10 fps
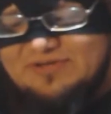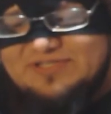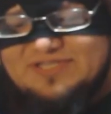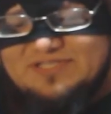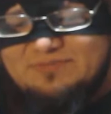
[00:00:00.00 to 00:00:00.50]

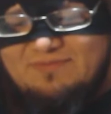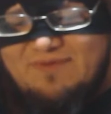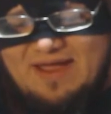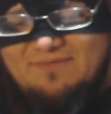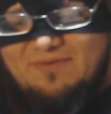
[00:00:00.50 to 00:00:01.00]
Versus the
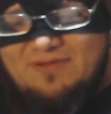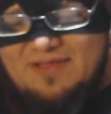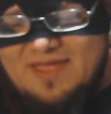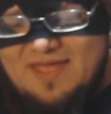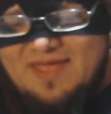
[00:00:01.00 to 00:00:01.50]
Revival.